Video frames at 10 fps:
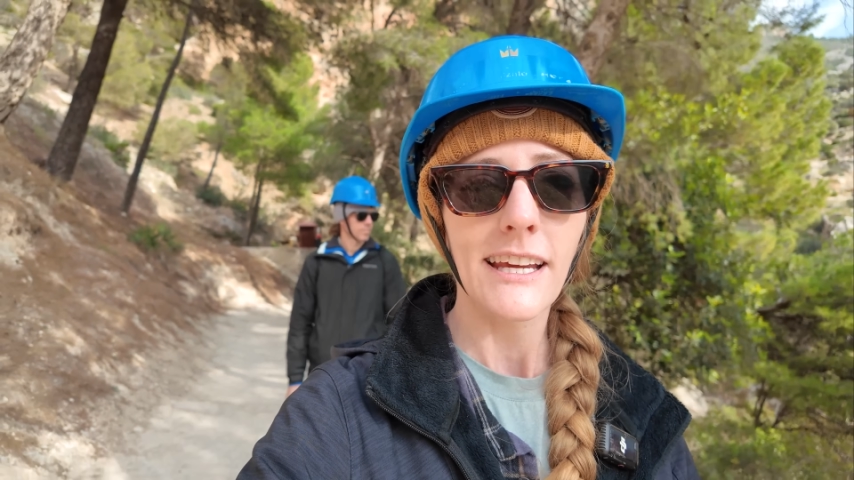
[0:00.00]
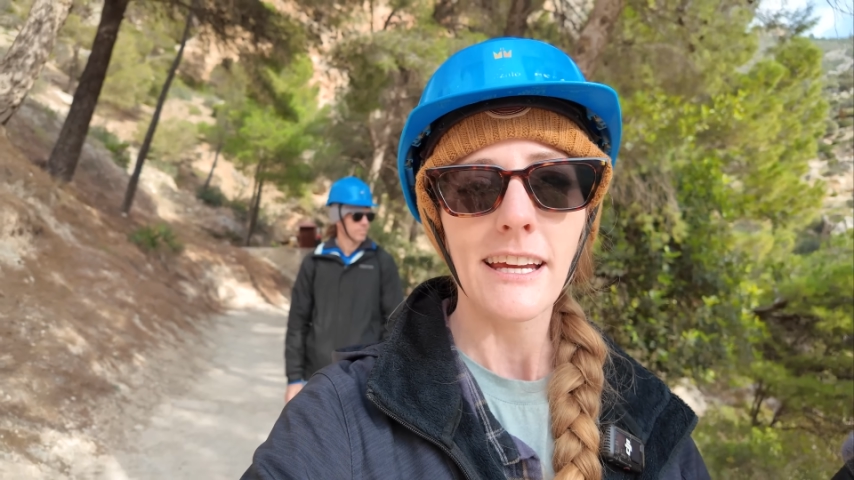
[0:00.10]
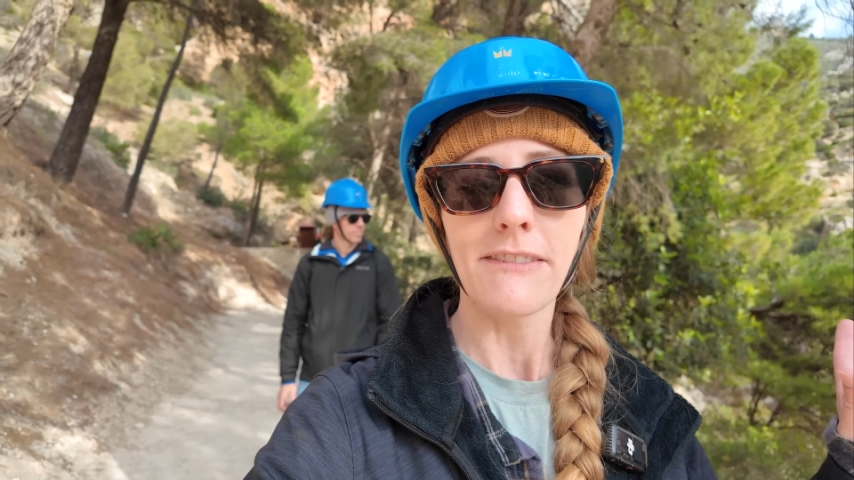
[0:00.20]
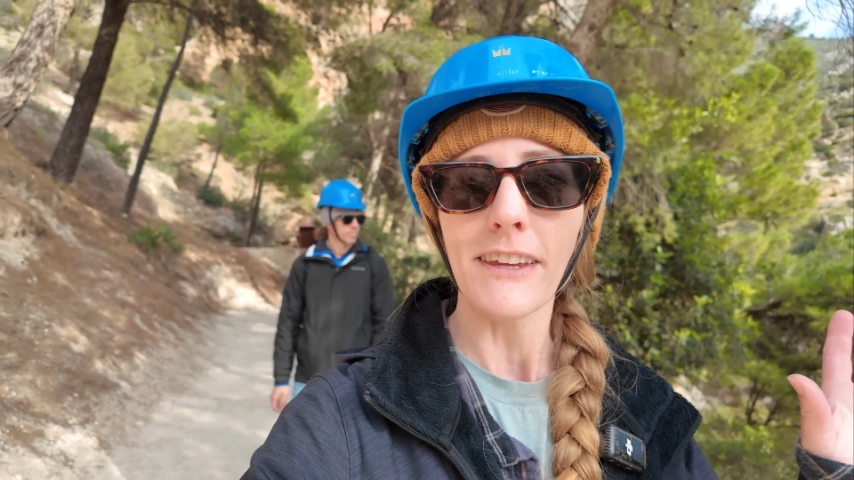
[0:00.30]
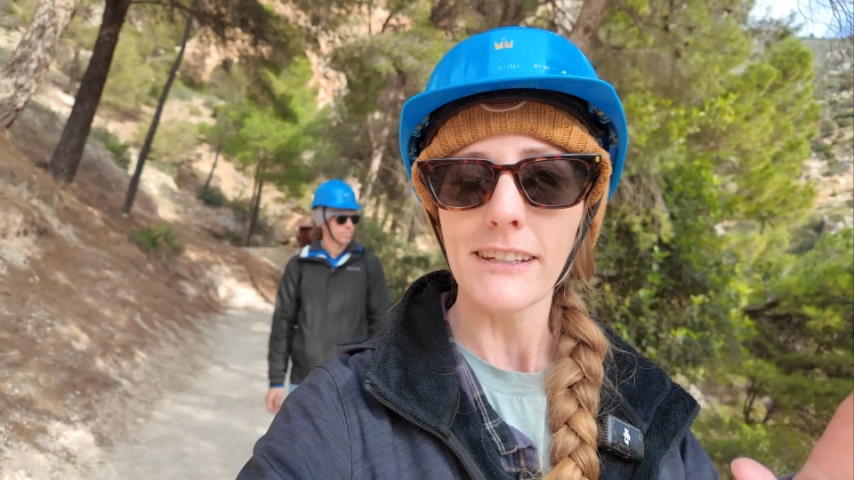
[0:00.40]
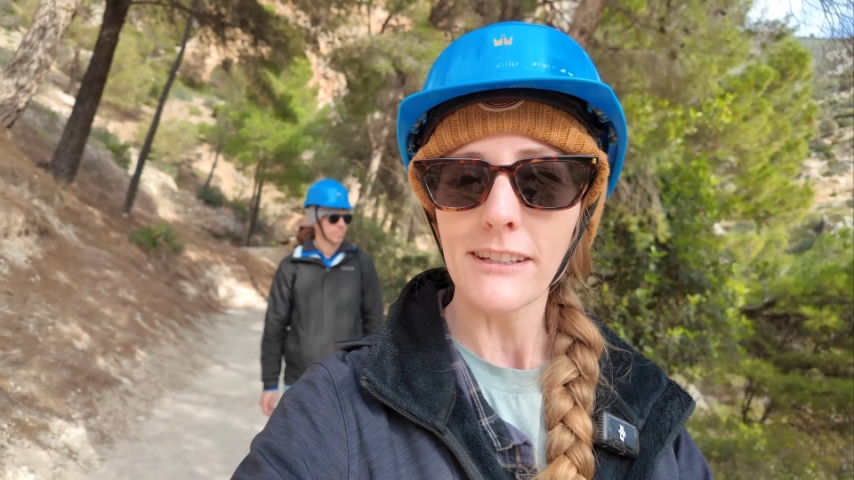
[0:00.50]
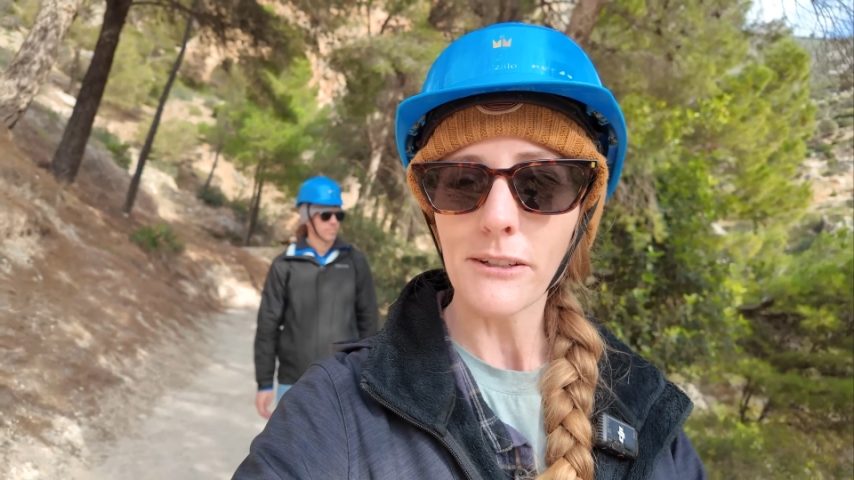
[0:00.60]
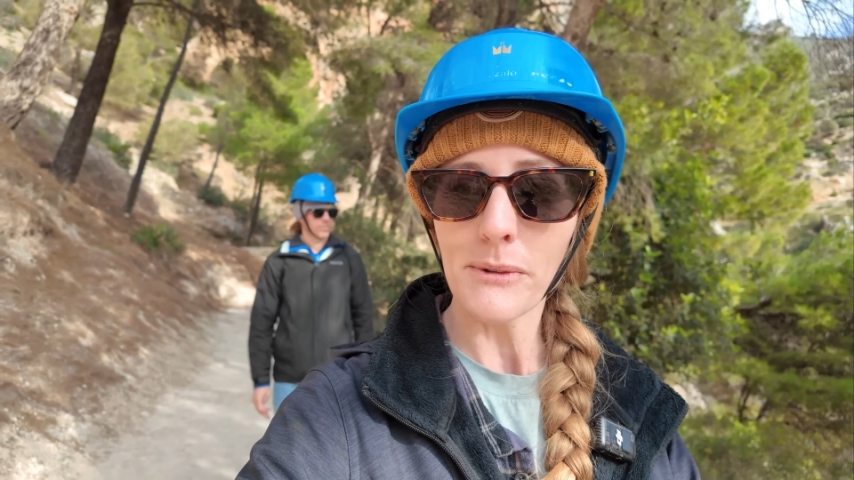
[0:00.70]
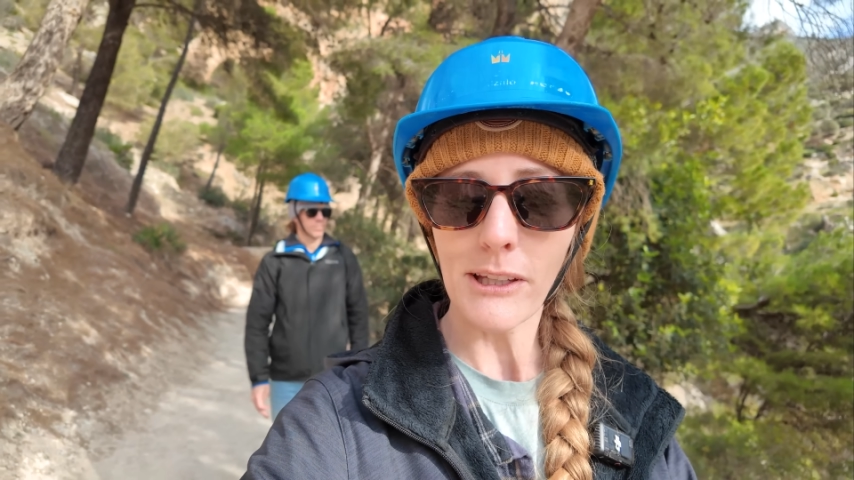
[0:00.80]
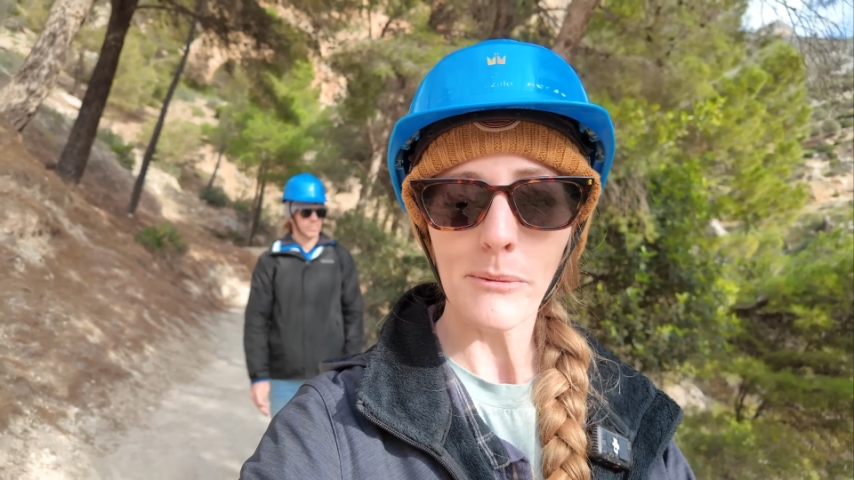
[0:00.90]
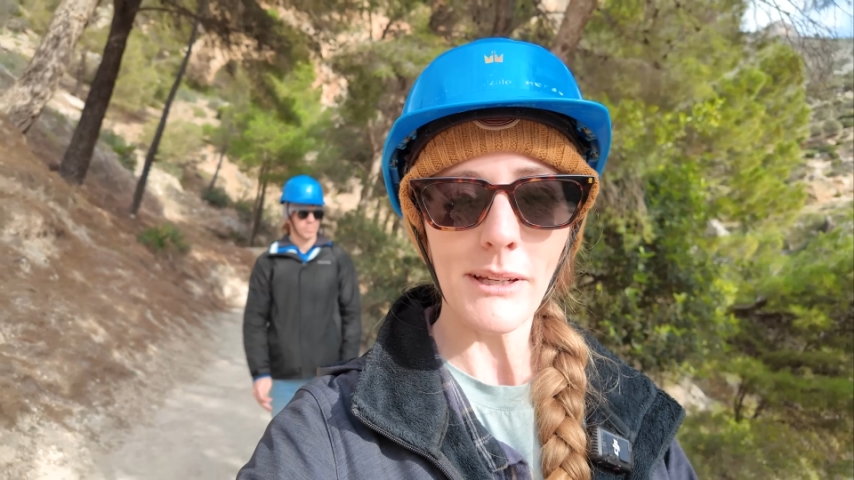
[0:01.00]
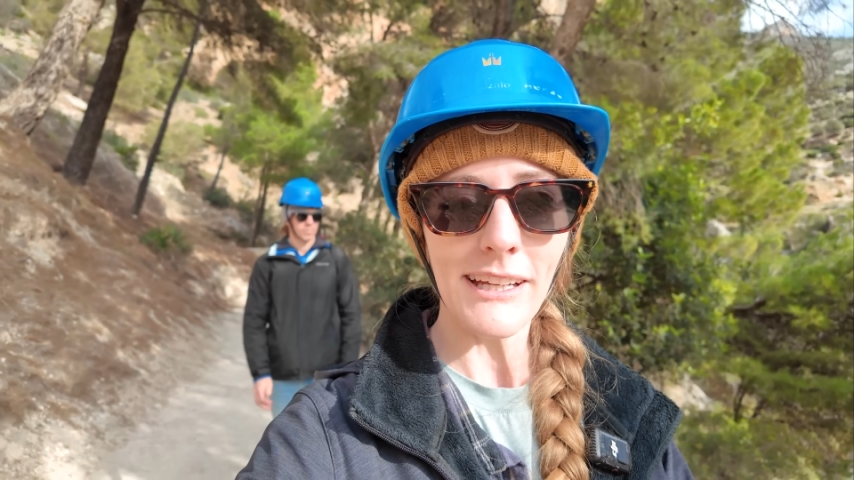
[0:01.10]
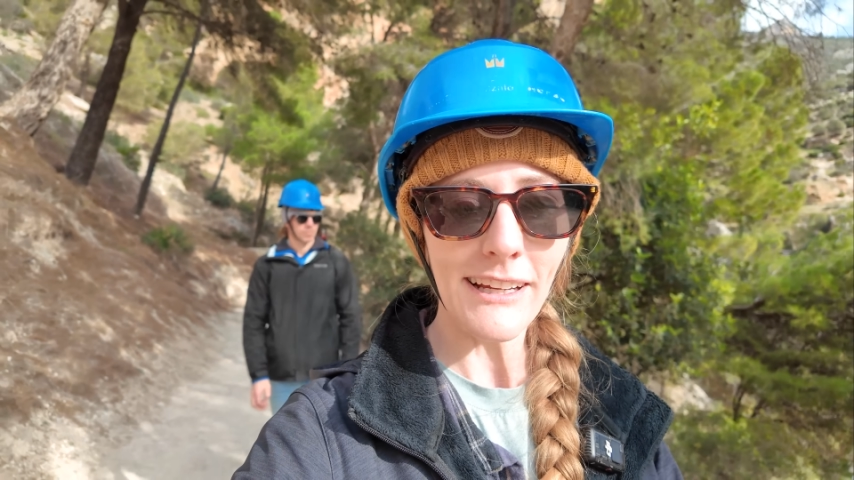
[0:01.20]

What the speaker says: if they didn't know a little bit of